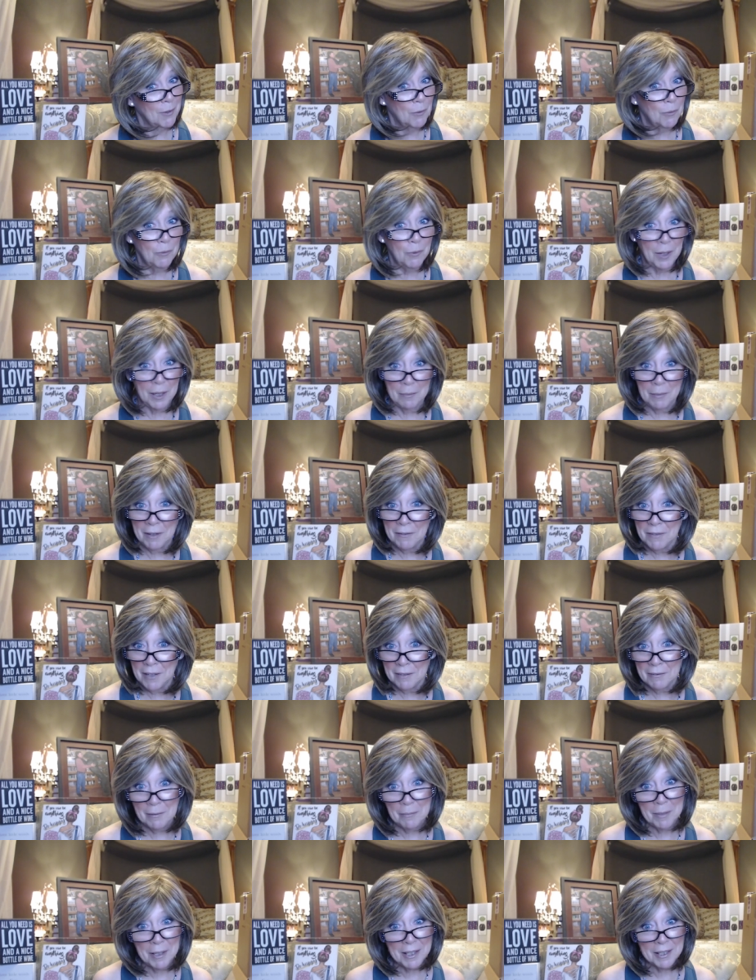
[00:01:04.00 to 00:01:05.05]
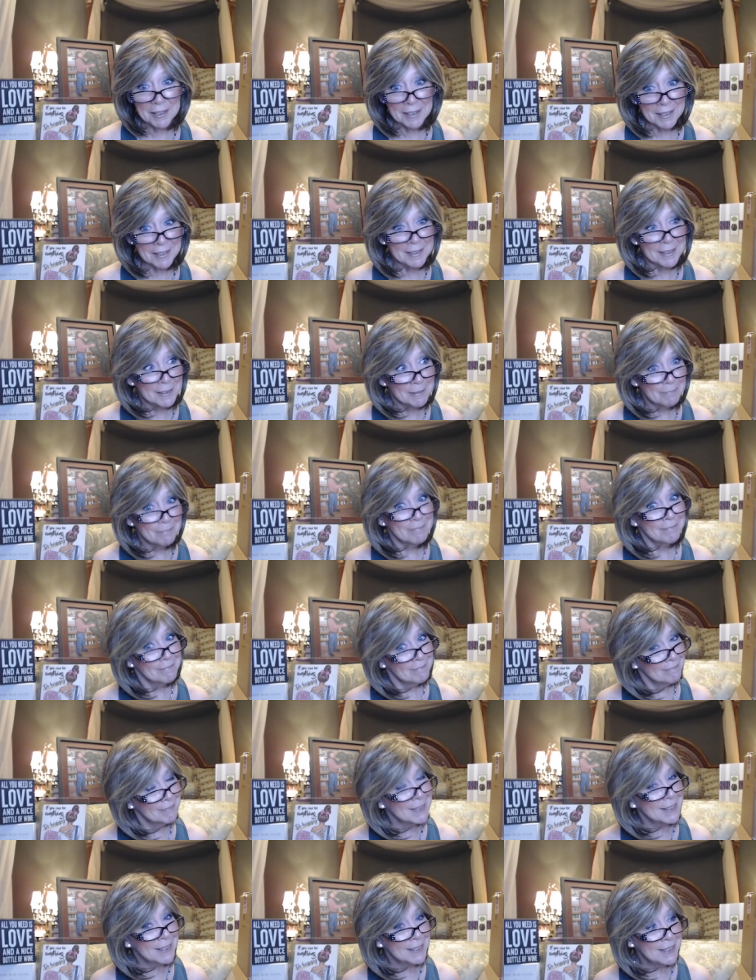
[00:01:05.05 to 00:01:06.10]
one of my favorite boxes.
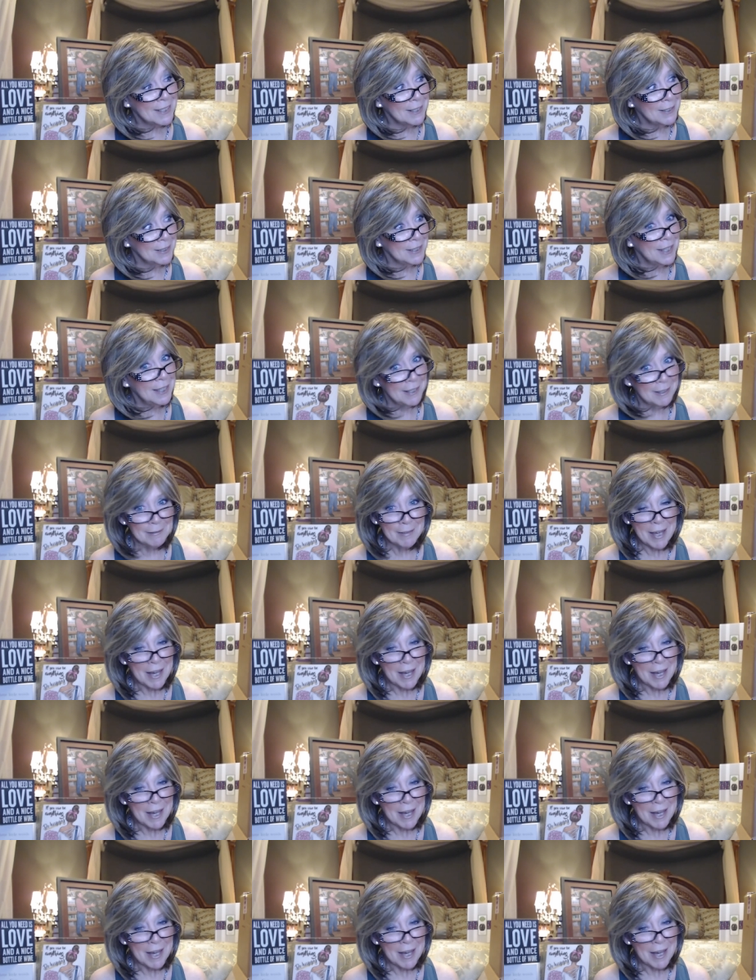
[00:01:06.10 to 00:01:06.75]
So yeah,